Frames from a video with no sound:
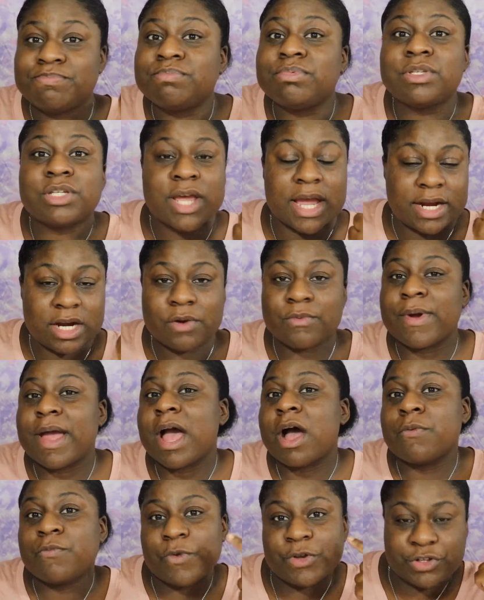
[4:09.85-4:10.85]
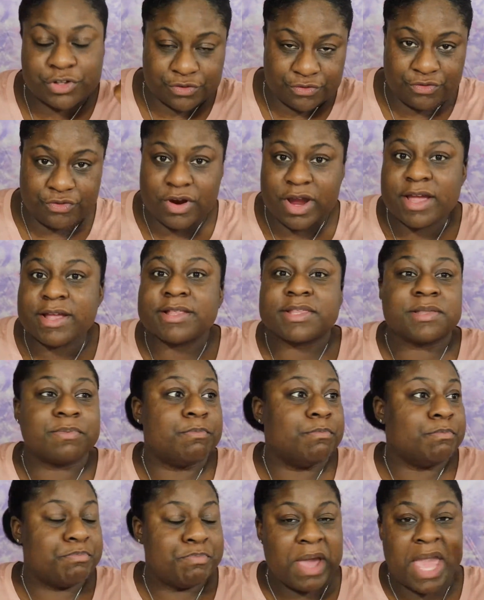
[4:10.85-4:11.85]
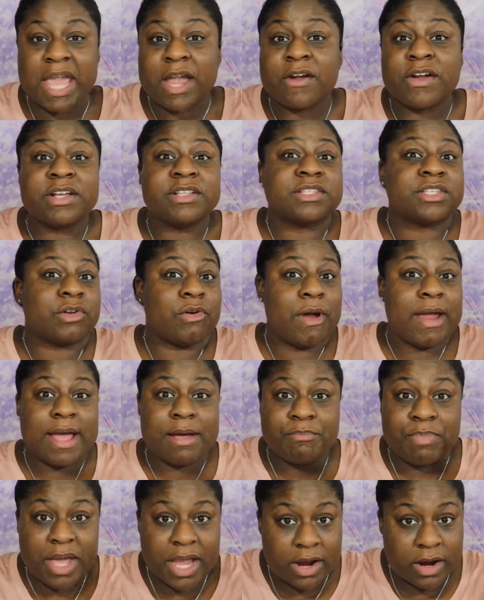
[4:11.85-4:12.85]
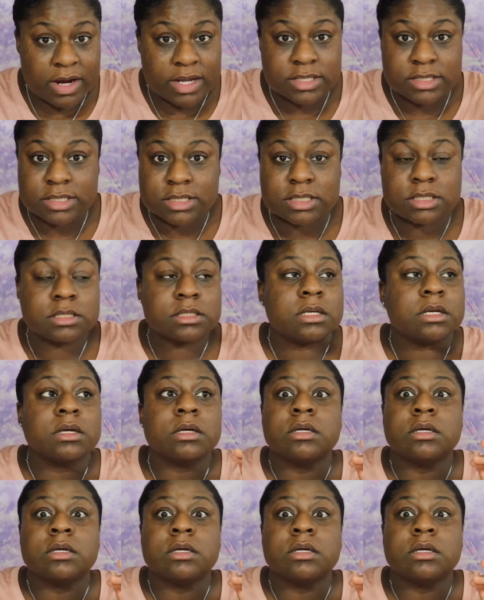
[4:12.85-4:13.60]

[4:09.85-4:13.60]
check around with your friends, parents, grandparents